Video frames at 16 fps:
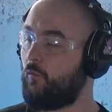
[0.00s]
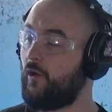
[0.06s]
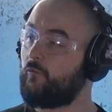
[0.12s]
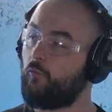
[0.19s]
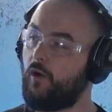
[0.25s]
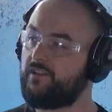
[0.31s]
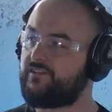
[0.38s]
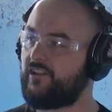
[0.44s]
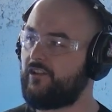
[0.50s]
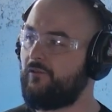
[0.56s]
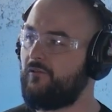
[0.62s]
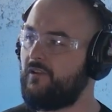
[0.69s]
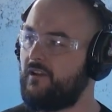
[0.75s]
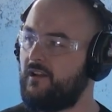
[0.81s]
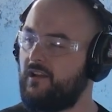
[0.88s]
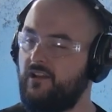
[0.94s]

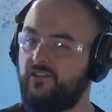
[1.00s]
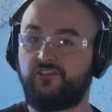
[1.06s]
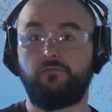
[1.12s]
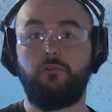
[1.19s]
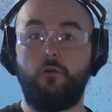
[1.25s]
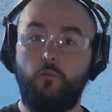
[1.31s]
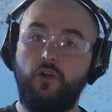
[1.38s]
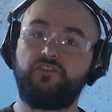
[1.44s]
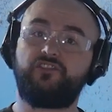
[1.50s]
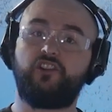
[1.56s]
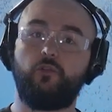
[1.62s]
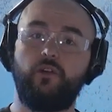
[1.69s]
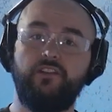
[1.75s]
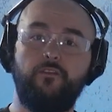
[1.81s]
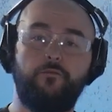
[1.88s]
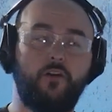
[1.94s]
1-1-2. So
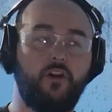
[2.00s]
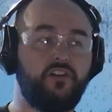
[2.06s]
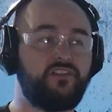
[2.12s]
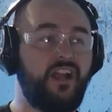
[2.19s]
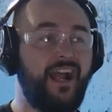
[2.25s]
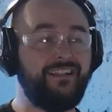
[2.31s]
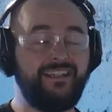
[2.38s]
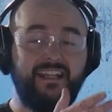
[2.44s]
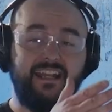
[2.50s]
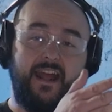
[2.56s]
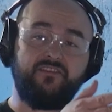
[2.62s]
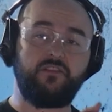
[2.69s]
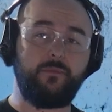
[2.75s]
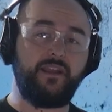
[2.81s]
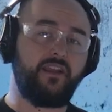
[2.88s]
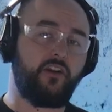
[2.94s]
1-1-2 on the first. I did
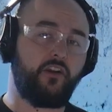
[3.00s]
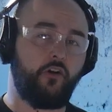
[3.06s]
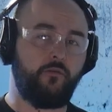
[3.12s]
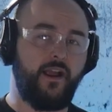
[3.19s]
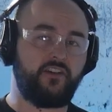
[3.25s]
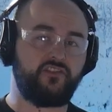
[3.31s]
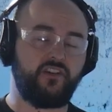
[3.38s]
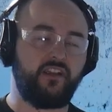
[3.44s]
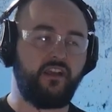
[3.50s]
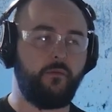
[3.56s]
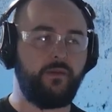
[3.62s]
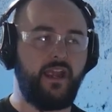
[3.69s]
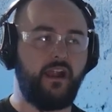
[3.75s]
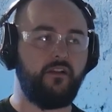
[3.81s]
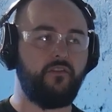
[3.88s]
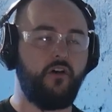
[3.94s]
have to make a correction
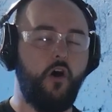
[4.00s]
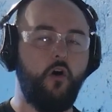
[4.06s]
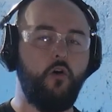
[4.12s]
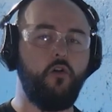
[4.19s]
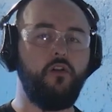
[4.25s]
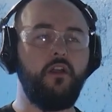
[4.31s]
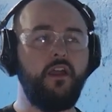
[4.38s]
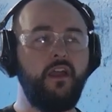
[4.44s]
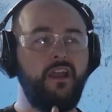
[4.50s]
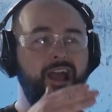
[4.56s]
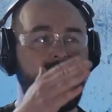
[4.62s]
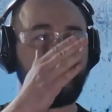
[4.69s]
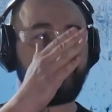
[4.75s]
coming out of the hole. I